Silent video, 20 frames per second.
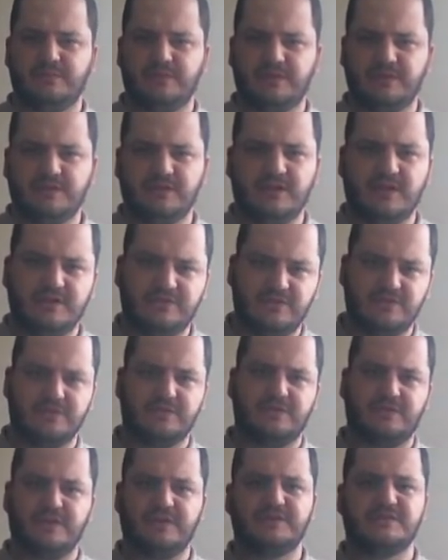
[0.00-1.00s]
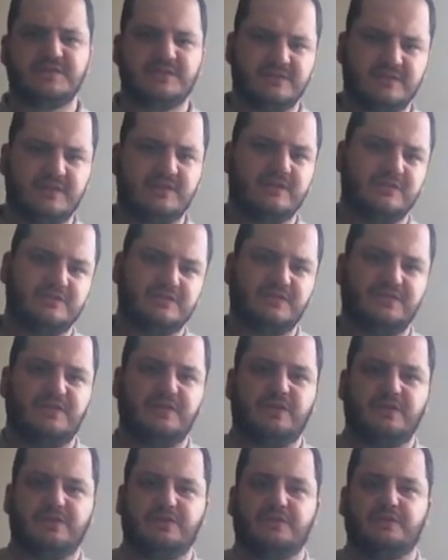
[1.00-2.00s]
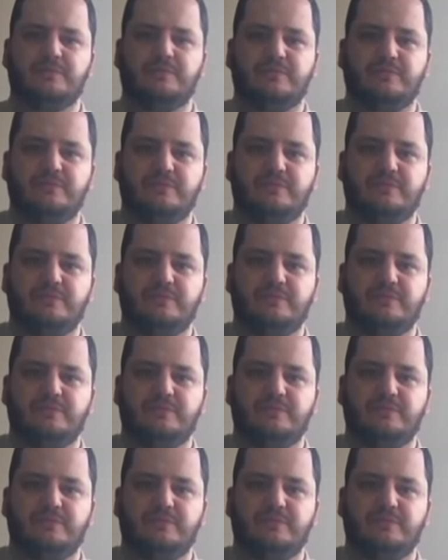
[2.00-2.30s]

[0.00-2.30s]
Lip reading: a lot of other things, and there's a few other